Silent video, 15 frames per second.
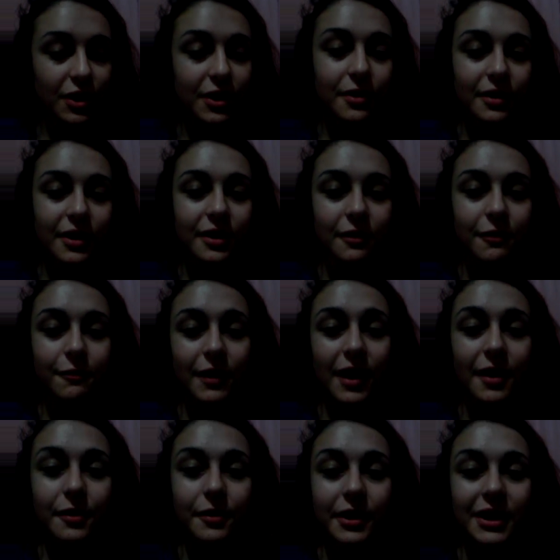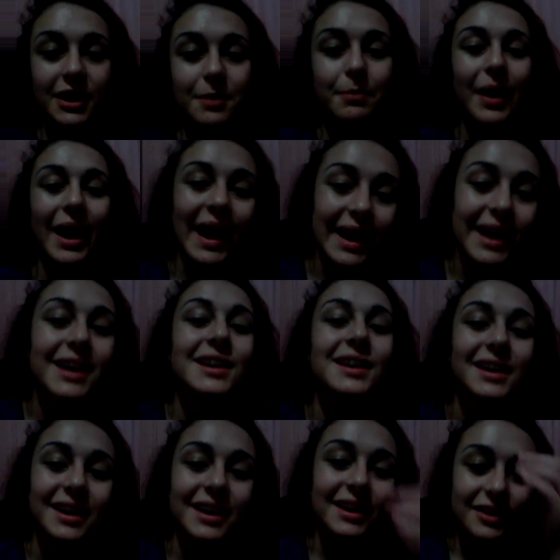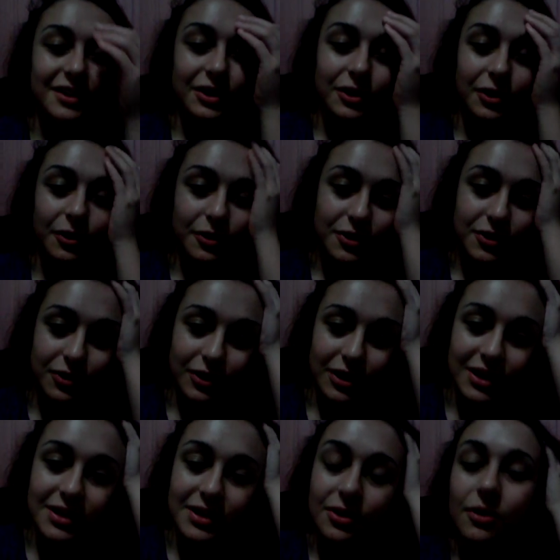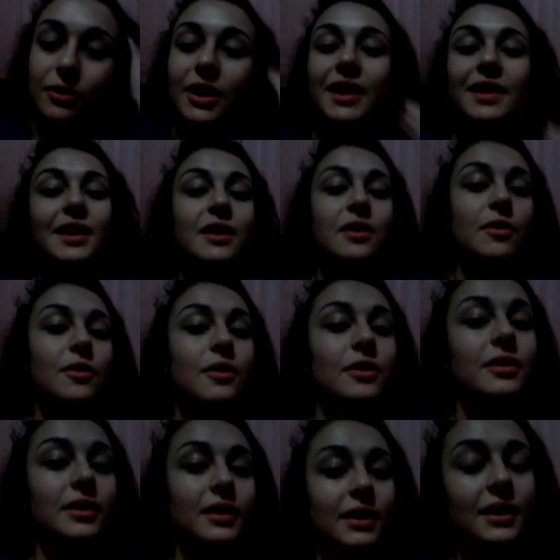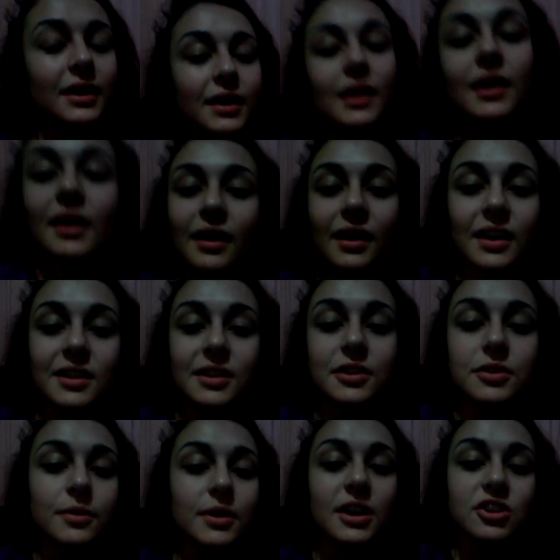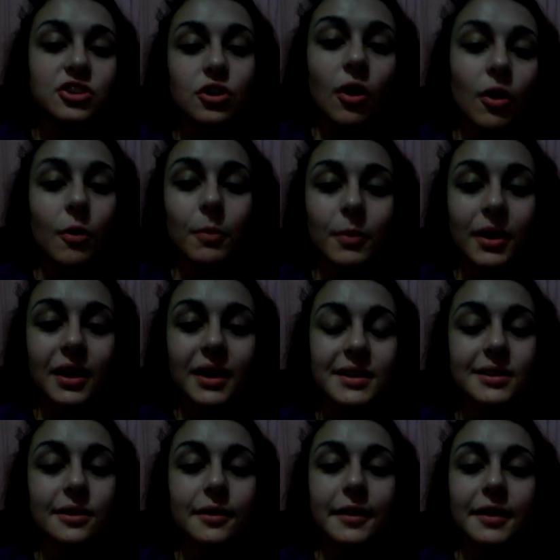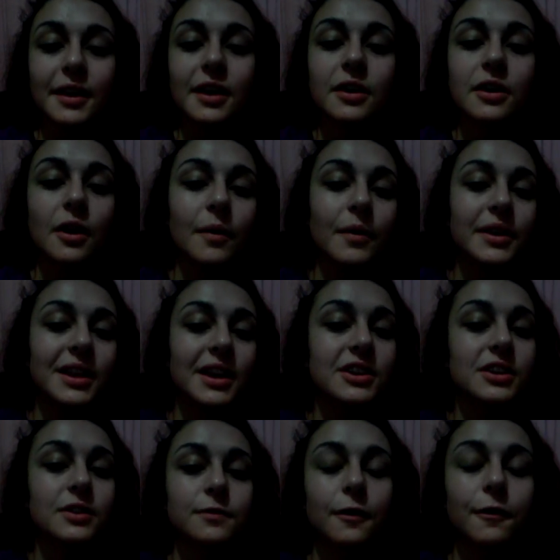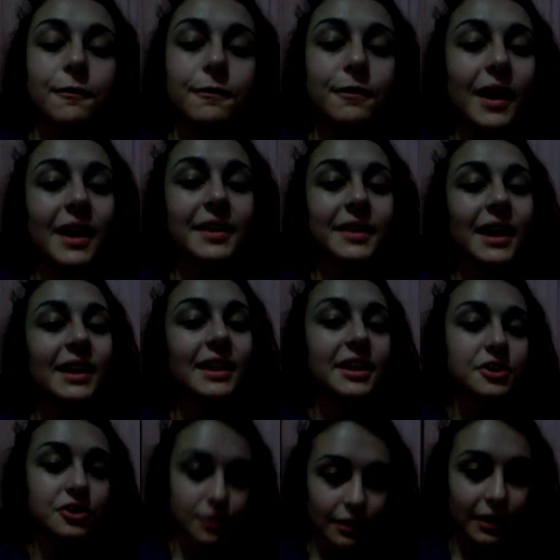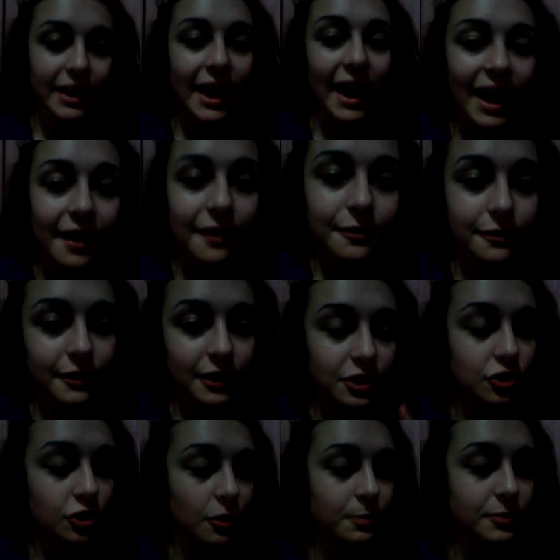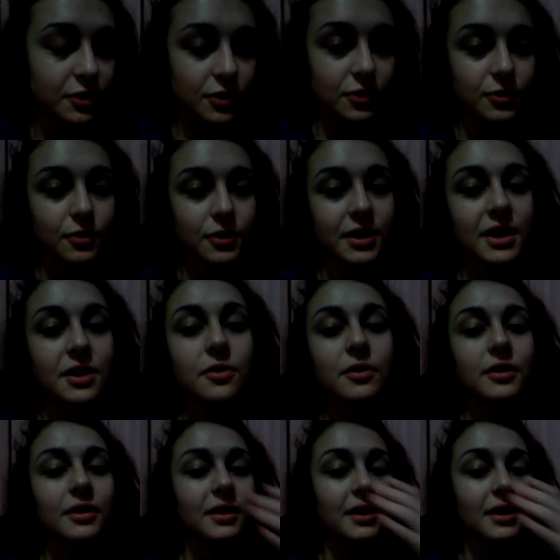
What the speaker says: and her father are getting paid to go to. It's not like they're doing a job. It's not like they're going there just for fun. They literally have a job to do. They're not...